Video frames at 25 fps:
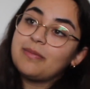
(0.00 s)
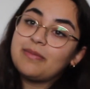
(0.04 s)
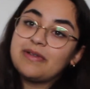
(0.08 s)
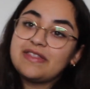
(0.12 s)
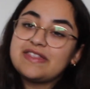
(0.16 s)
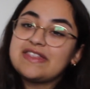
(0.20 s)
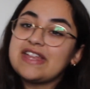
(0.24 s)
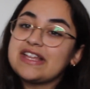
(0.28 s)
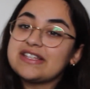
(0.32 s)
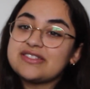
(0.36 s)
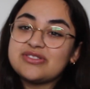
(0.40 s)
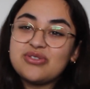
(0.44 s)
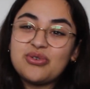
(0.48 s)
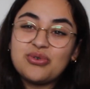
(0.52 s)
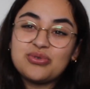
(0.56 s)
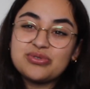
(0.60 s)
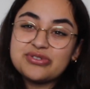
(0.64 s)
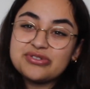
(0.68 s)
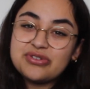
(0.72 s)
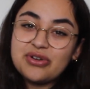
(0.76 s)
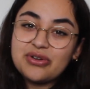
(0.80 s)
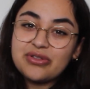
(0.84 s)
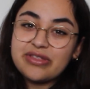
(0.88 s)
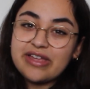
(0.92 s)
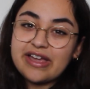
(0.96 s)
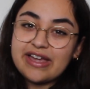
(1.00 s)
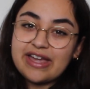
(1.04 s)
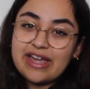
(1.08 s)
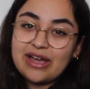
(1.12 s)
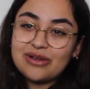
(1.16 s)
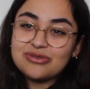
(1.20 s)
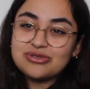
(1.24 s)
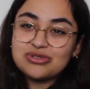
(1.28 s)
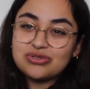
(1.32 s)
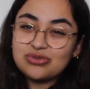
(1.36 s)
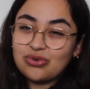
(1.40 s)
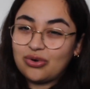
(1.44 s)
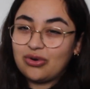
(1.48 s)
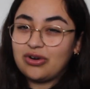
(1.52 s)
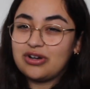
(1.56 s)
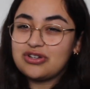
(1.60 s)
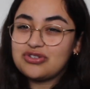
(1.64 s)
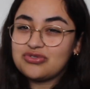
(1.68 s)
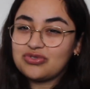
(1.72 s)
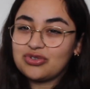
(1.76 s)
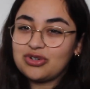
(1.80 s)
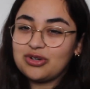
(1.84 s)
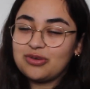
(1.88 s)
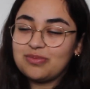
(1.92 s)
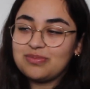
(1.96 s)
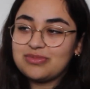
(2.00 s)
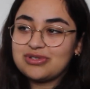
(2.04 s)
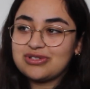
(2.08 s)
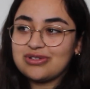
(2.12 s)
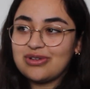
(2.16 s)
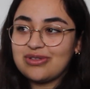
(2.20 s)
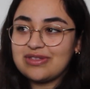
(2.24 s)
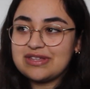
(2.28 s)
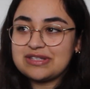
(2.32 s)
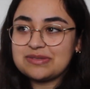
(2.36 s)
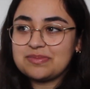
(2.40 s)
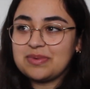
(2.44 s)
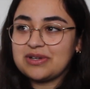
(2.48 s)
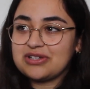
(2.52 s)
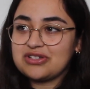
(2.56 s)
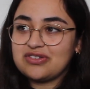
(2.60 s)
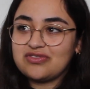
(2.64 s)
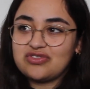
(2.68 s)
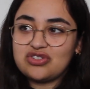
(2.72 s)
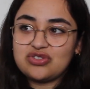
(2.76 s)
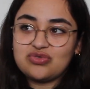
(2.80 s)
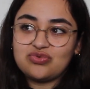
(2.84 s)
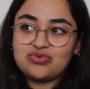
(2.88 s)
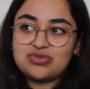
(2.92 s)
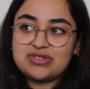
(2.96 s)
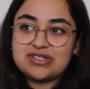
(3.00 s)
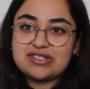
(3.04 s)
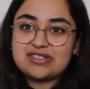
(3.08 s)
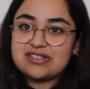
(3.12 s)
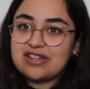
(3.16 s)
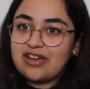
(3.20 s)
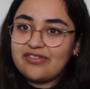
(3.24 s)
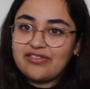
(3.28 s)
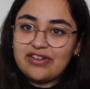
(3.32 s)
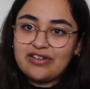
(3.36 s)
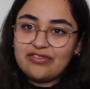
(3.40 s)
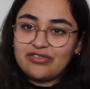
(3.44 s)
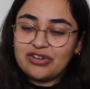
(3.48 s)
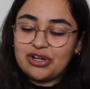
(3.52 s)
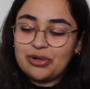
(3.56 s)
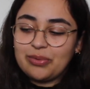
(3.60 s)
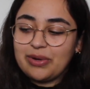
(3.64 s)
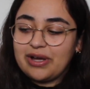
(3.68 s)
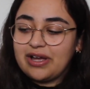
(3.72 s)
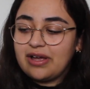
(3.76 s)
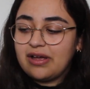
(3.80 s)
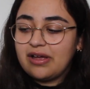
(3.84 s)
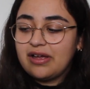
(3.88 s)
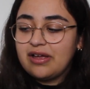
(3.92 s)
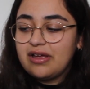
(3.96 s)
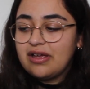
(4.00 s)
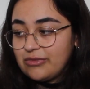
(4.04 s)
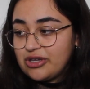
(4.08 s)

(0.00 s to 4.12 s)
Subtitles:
but that's also like our storage room, so there's a bunch of just stuff everywhere.